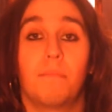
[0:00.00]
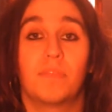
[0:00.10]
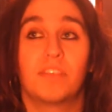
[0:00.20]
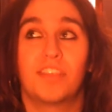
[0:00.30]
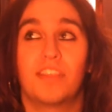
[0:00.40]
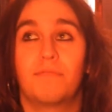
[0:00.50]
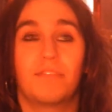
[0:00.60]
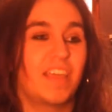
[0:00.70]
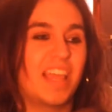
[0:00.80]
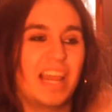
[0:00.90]
So
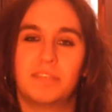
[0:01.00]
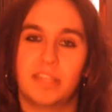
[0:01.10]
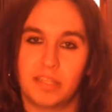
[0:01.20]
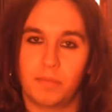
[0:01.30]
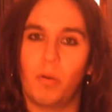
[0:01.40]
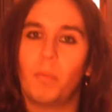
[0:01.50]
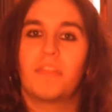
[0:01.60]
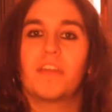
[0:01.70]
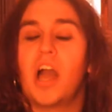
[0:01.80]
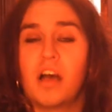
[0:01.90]
the clips that probably
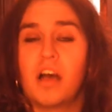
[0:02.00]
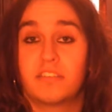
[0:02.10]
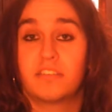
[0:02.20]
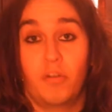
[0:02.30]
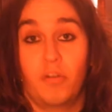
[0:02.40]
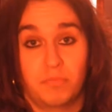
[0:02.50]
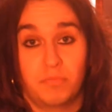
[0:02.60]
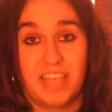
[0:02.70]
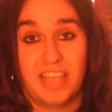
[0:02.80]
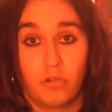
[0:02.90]
the cast film
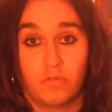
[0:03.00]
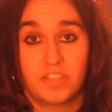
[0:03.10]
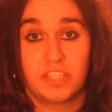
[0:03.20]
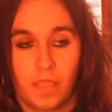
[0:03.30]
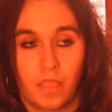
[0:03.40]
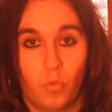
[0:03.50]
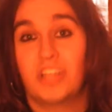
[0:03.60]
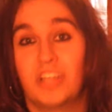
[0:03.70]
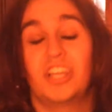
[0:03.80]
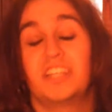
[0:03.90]
themselves,
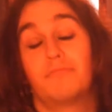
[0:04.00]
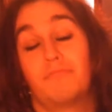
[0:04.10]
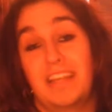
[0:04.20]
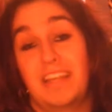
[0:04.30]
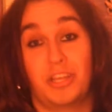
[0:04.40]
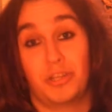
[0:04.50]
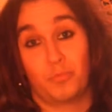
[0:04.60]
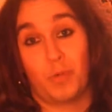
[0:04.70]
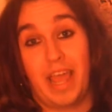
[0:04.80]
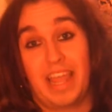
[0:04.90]
which is a really good
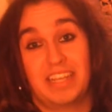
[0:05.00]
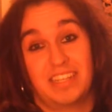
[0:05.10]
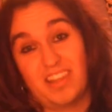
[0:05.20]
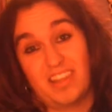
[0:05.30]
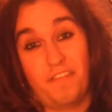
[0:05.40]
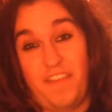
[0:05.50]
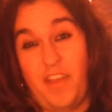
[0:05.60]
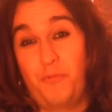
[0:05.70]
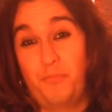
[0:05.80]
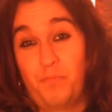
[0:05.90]
way to start a
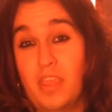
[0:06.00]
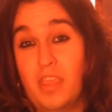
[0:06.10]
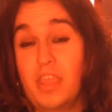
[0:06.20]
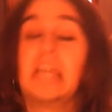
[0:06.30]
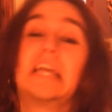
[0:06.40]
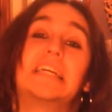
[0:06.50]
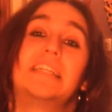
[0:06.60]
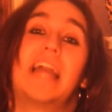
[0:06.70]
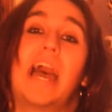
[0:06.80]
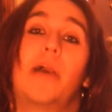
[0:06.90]
film.
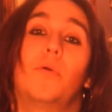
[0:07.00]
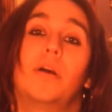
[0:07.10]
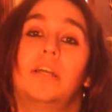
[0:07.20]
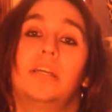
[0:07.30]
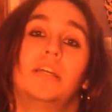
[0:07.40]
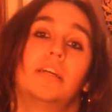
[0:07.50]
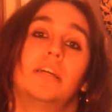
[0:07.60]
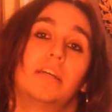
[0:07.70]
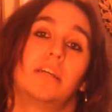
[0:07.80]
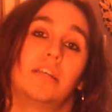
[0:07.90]
Now,
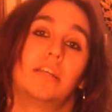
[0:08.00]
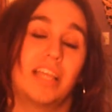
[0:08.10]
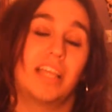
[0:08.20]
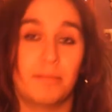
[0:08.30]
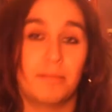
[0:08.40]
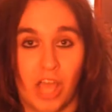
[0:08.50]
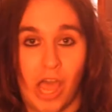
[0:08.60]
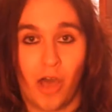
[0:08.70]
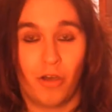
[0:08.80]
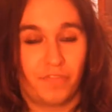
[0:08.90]
the clips
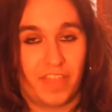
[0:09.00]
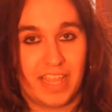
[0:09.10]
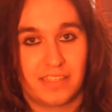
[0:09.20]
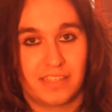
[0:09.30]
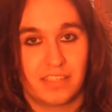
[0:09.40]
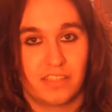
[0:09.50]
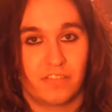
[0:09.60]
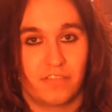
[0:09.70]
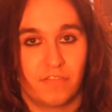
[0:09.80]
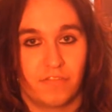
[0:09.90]
are of these
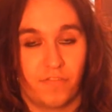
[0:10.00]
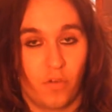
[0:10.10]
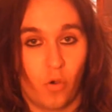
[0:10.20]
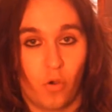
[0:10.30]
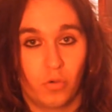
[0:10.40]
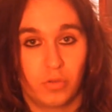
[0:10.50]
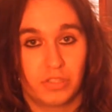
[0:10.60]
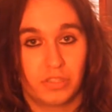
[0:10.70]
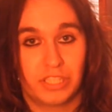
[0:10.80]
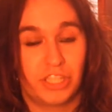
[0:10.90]
four
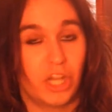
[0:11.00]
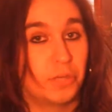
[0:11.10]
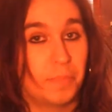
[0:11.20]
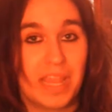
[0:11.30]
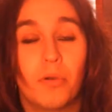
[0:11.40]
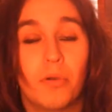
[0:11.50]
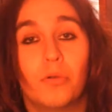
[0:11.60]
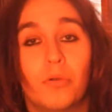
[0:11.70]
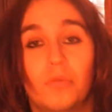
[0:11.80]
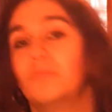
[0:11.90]
young
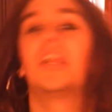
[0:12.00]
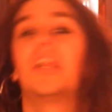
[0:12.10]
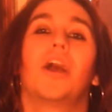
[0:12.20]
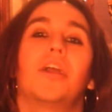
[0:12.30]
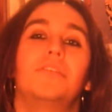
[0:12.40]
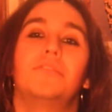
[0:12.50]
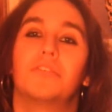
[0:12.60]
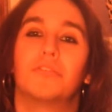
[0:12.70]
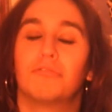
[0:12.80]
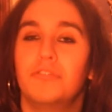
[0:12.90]
people, you know,
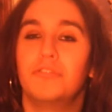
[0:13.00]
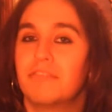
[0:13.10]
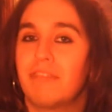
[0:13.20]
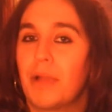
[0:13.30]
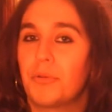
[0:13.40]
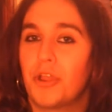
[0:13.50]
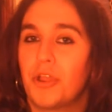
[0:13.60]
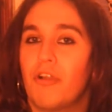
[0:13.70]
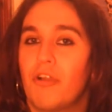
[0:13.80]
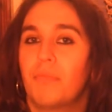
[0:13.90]
cruising around
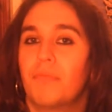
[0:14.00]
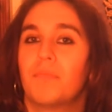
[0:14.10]
Europe.